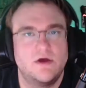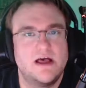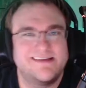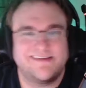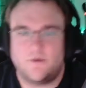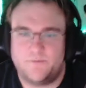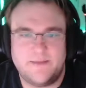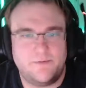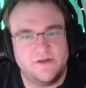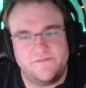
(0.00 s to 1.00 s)
tell
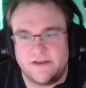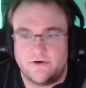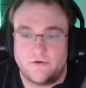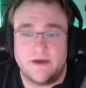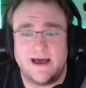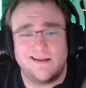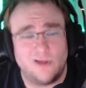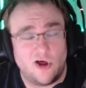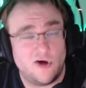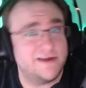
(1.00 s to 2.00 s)
people if they don't know how to
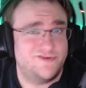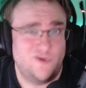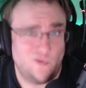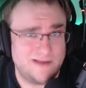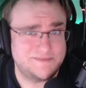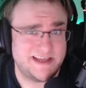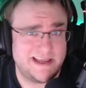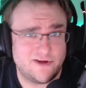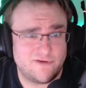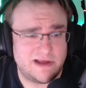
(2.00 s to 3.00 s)
log into a website and create a